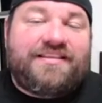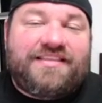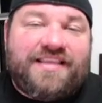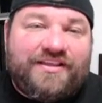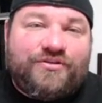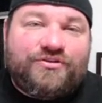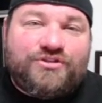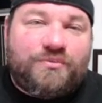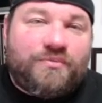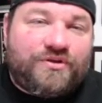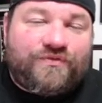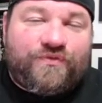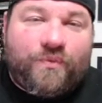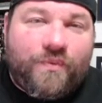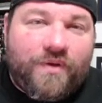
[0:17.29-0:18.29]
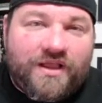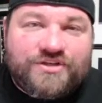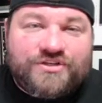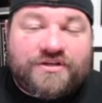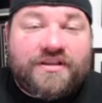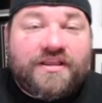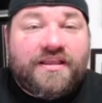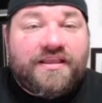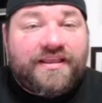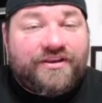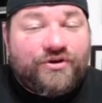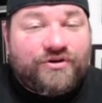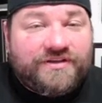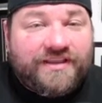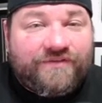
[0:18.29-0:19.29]
Thank you so much for watching, and
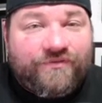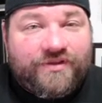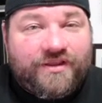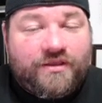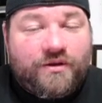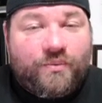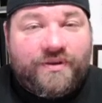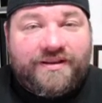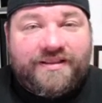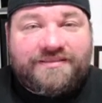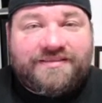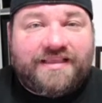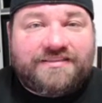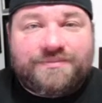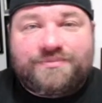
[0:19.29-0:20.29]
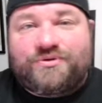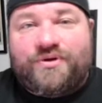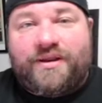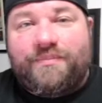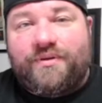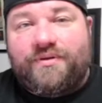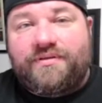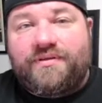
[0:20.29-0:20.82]
you're definitely going to want to hit that subscribe button.